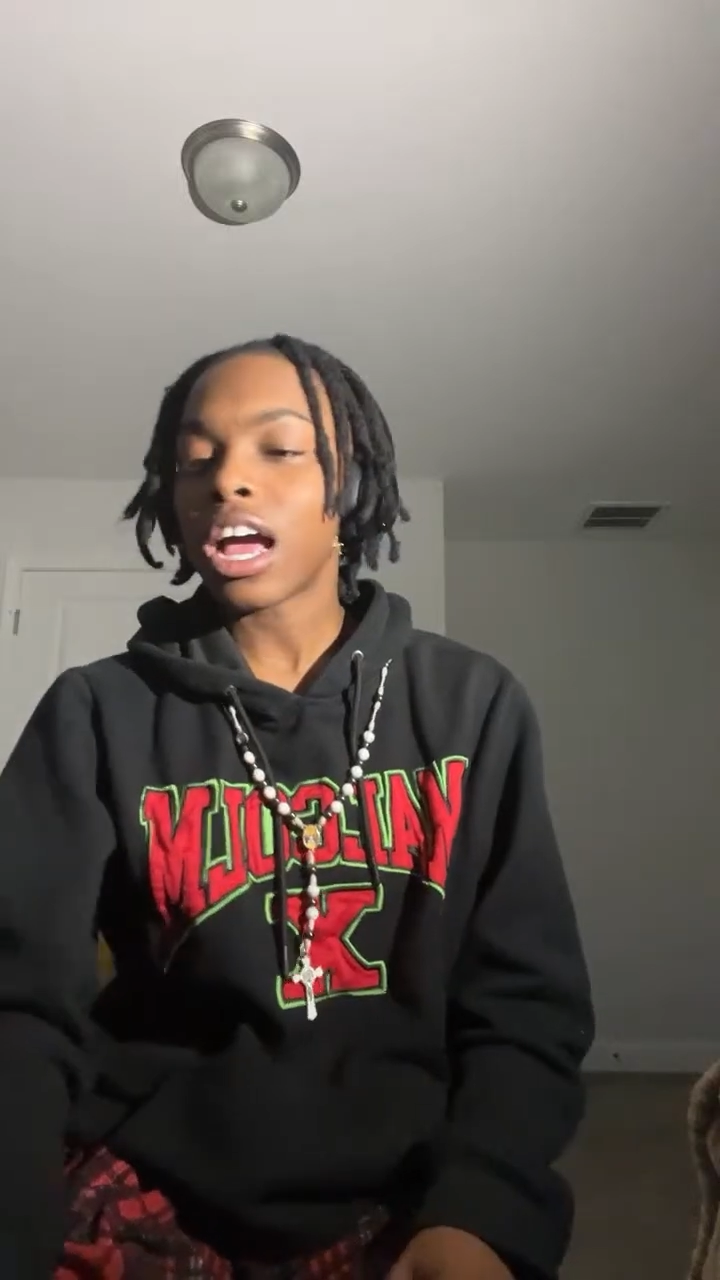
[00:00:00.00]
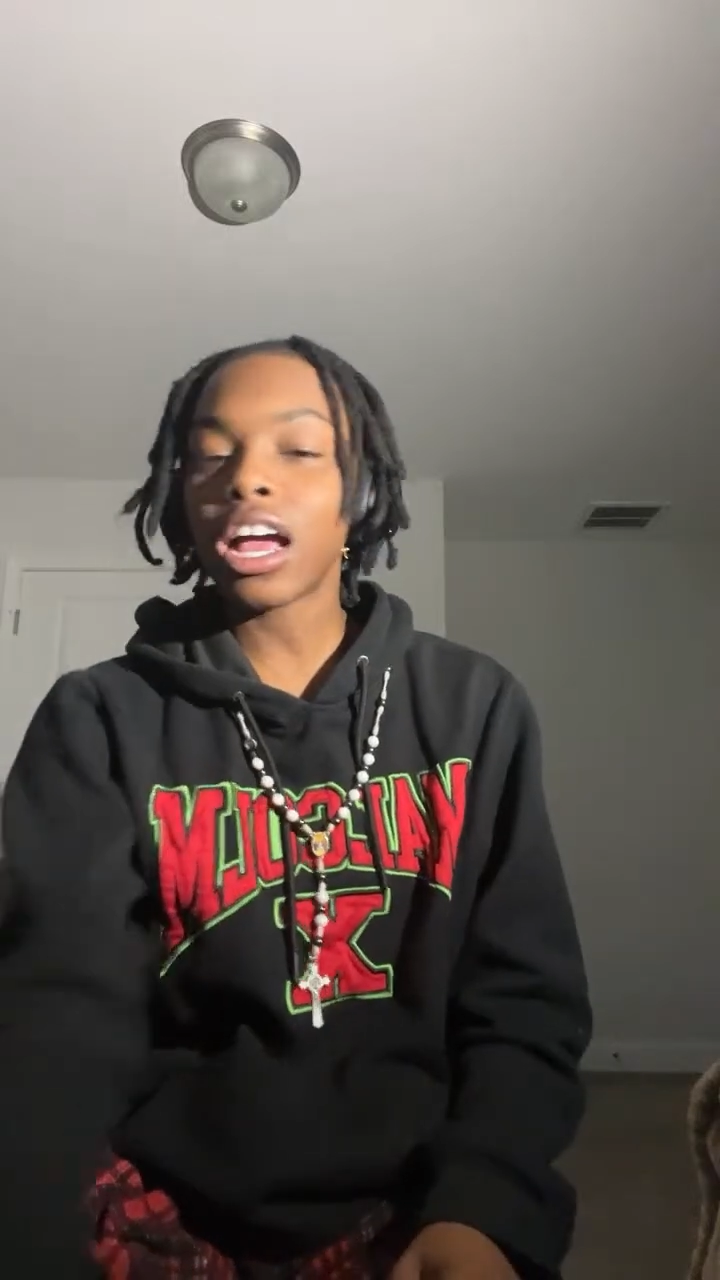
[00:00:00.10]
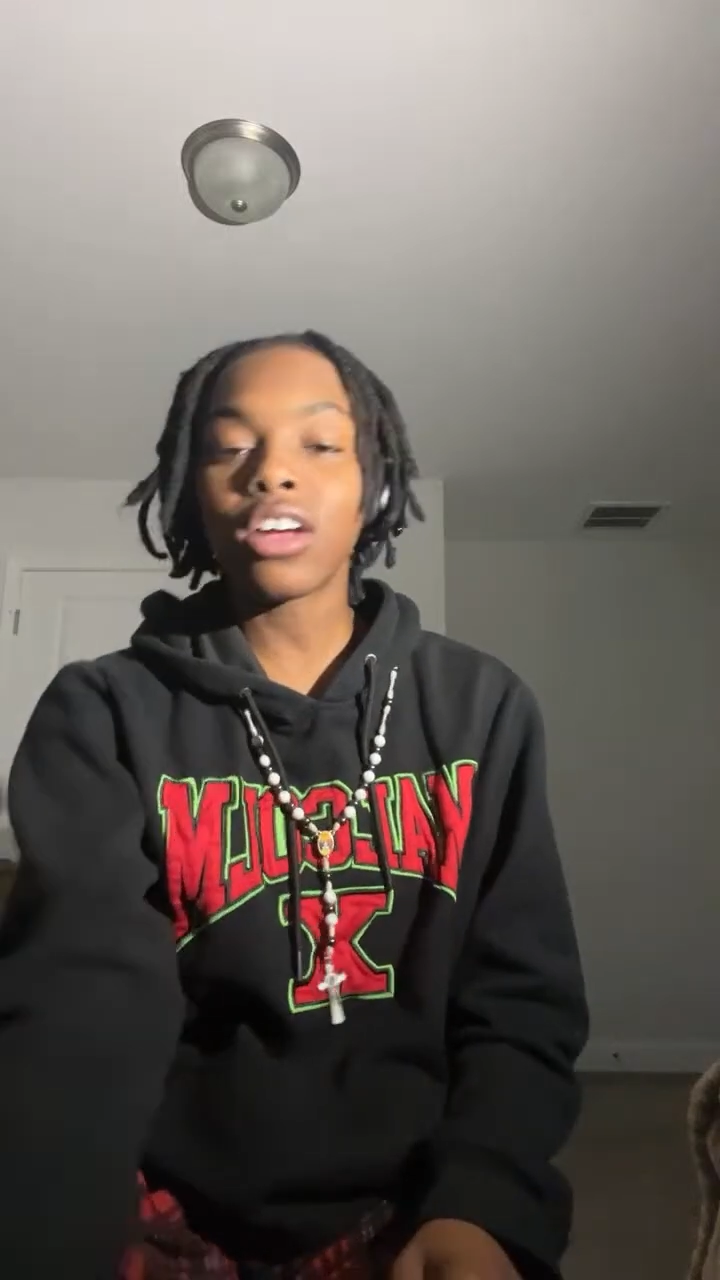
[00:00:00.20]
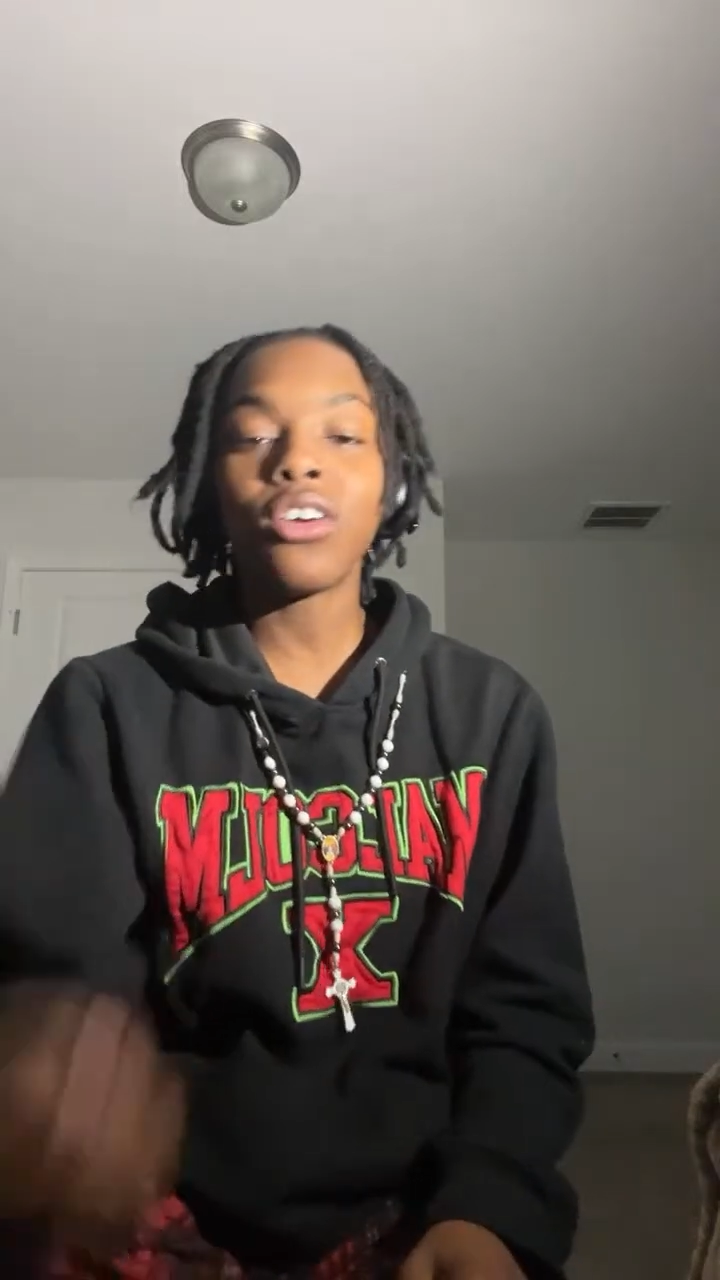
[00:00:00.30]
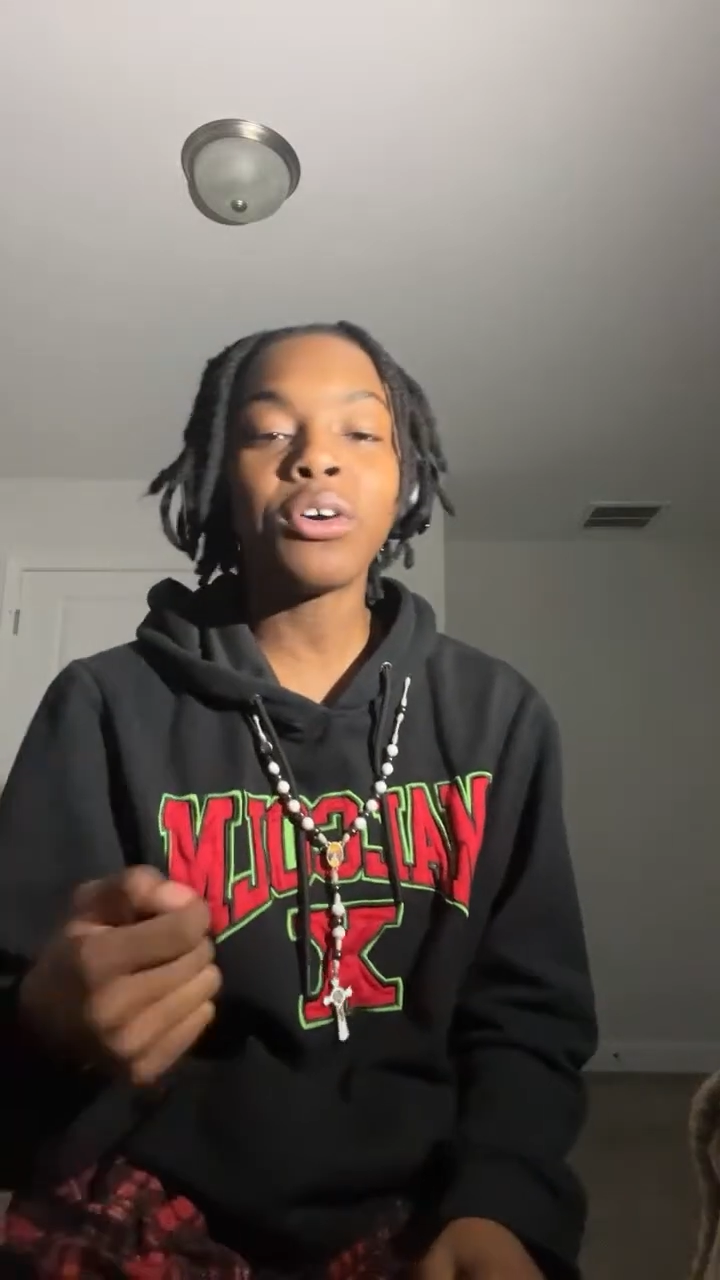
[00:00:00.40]

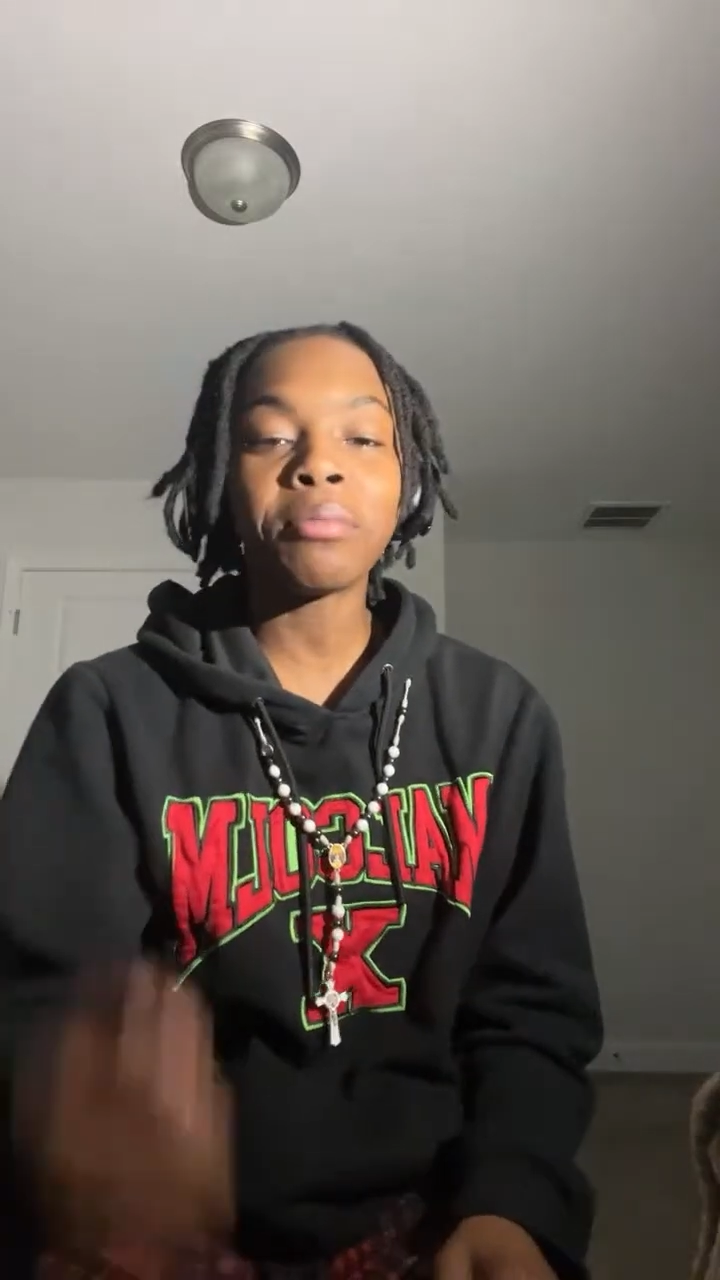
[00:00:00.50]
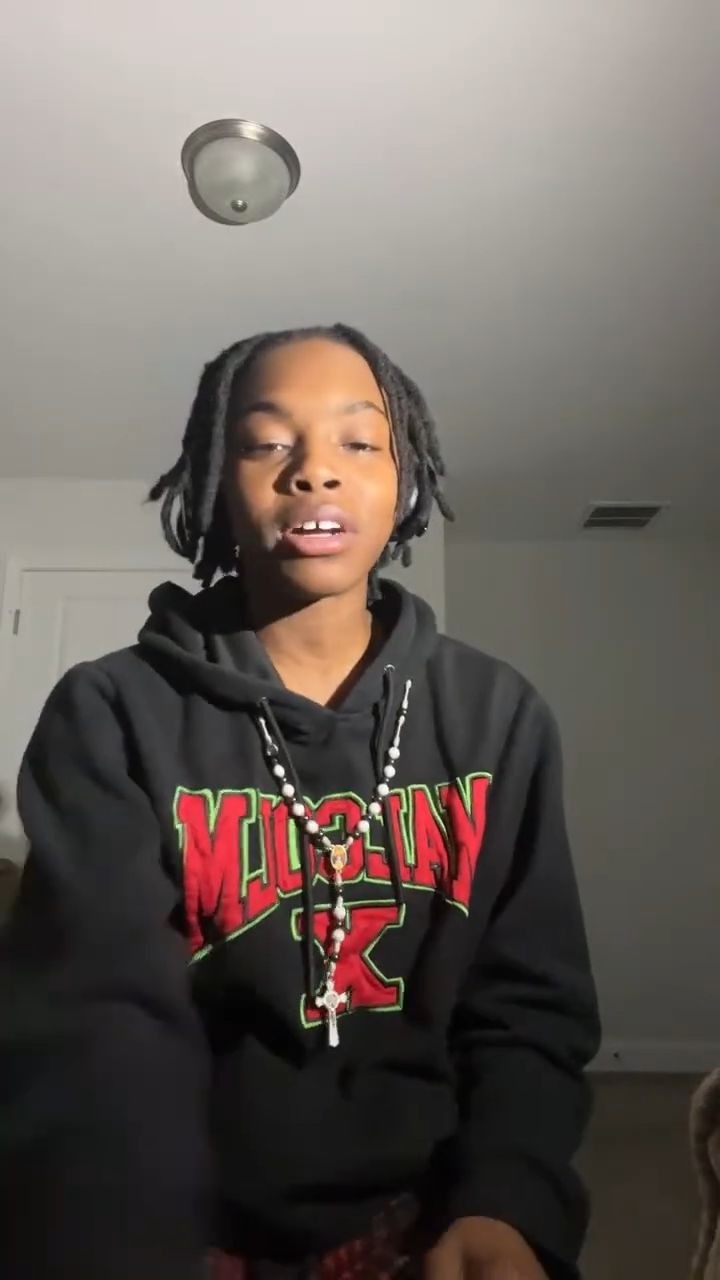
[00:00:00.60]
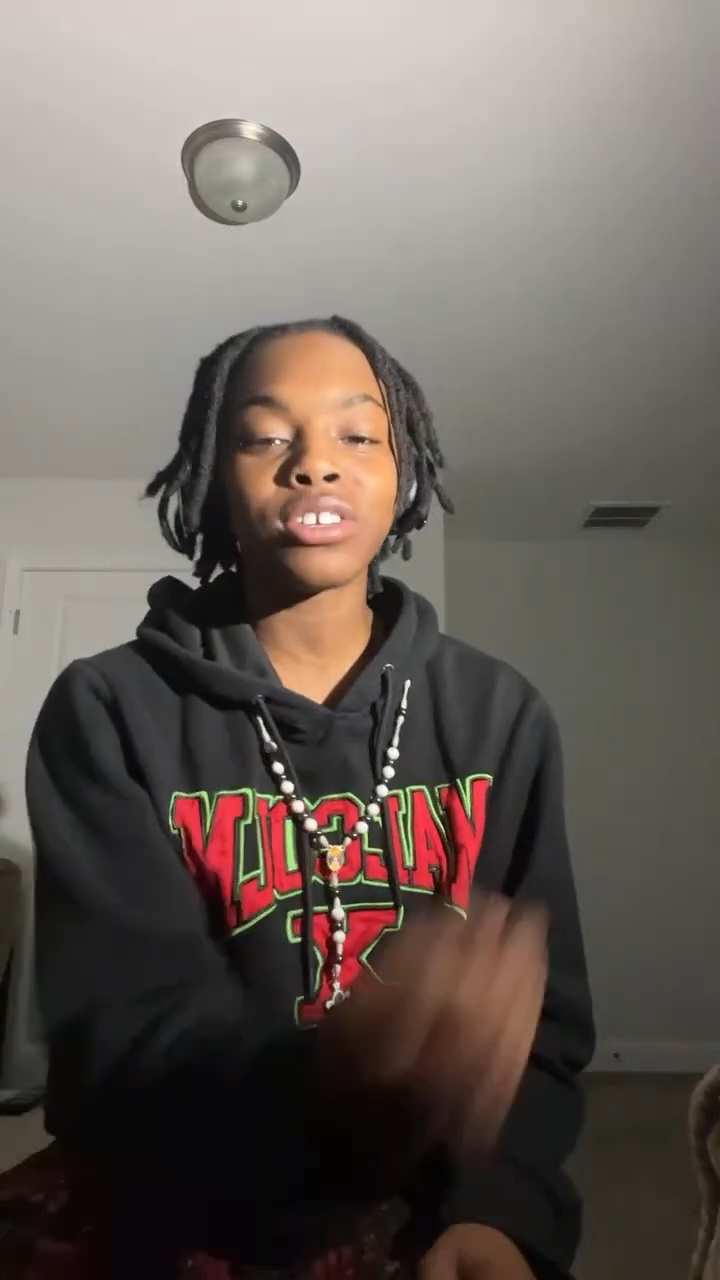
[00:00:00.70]
I go in my